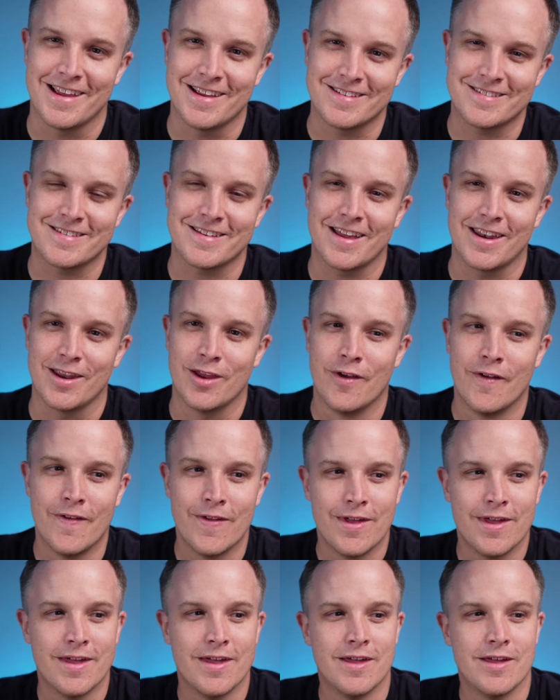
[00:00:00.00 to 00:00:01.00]
said,
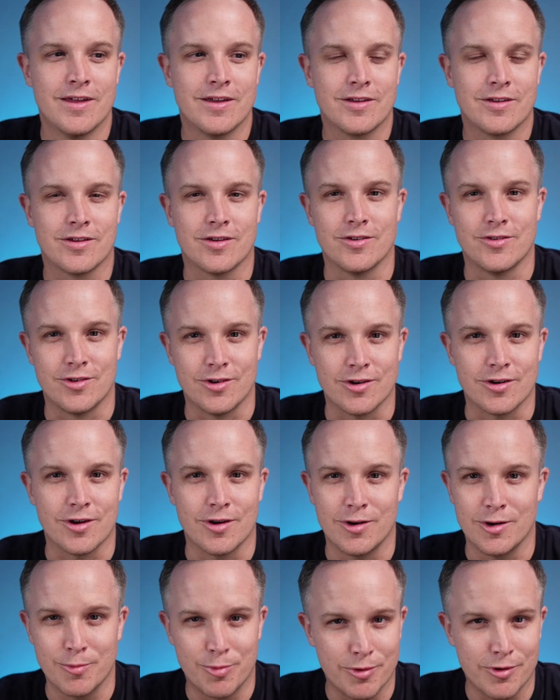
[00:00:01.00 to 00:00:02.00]
because you're going
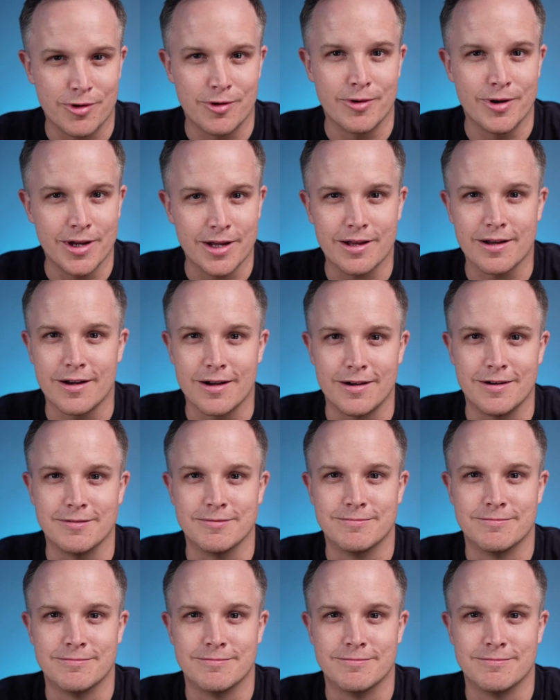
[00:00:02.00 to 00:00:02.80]
to Puerto Rico.